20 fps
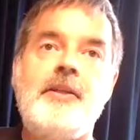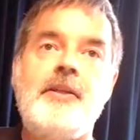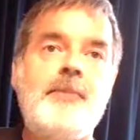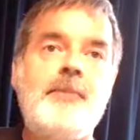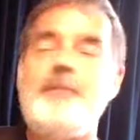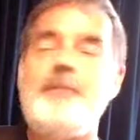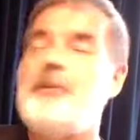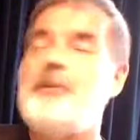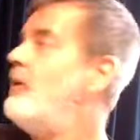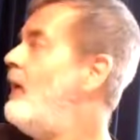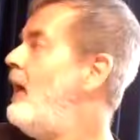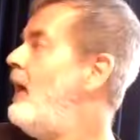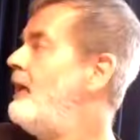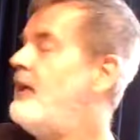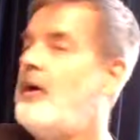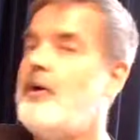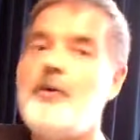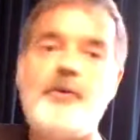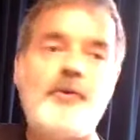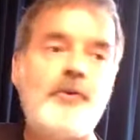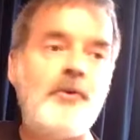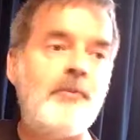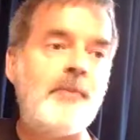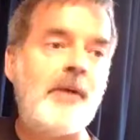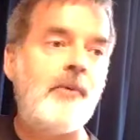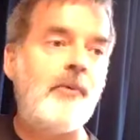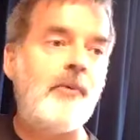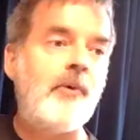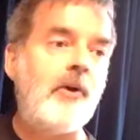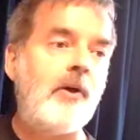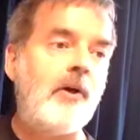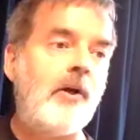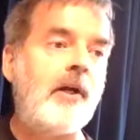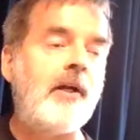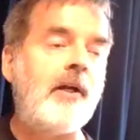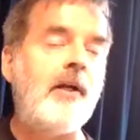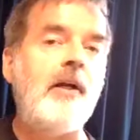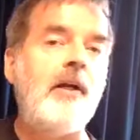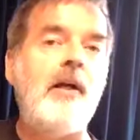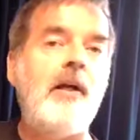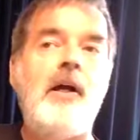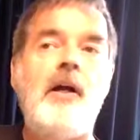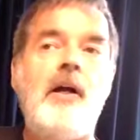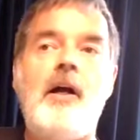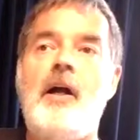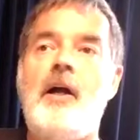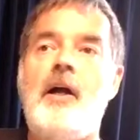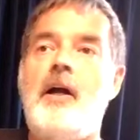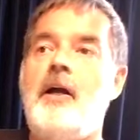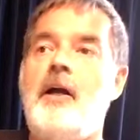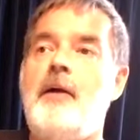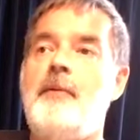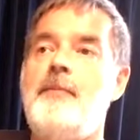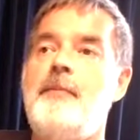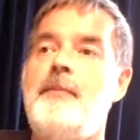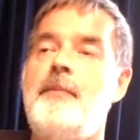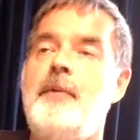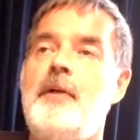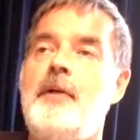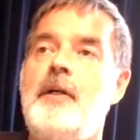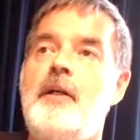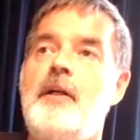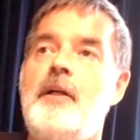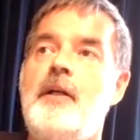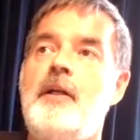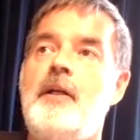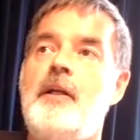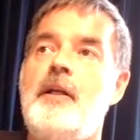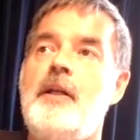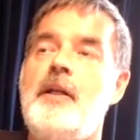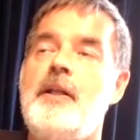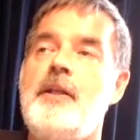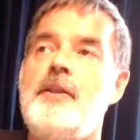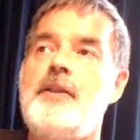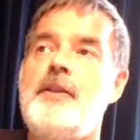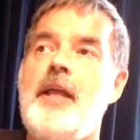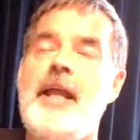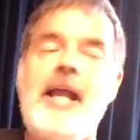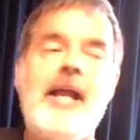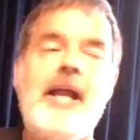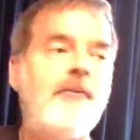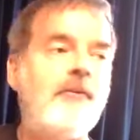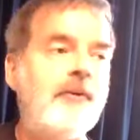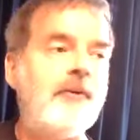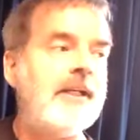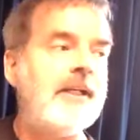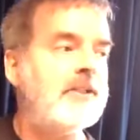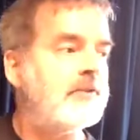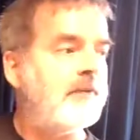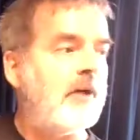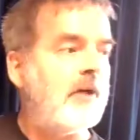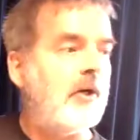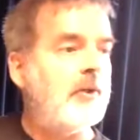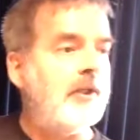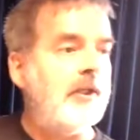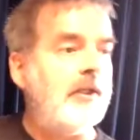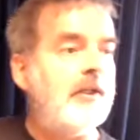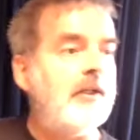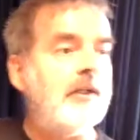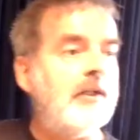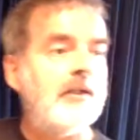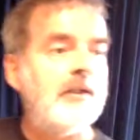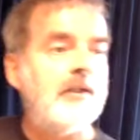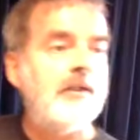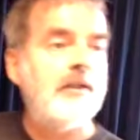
people who I know through my work, they have really devoted